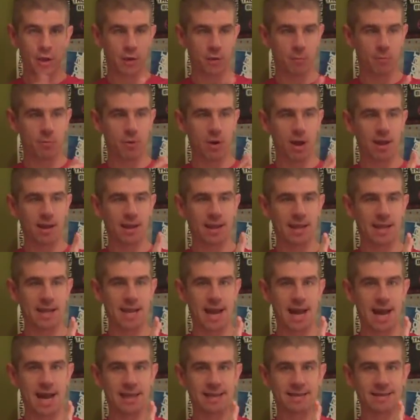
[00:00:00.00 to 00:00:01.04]
You probably
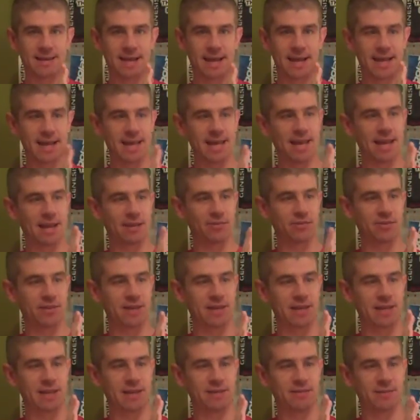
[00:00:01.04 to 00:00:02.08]
got
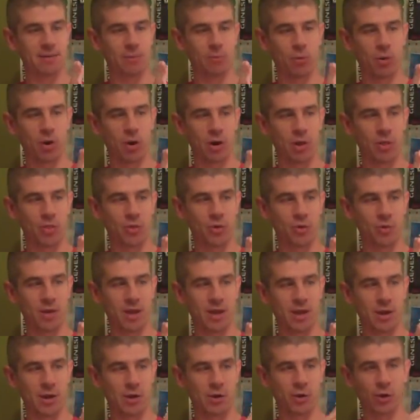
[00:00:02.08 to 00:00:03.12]
NXT somewhere in through
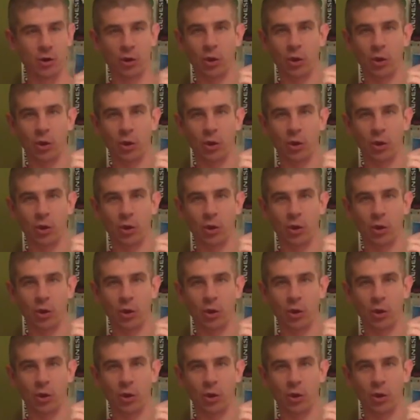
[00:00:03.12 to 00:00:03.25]
here,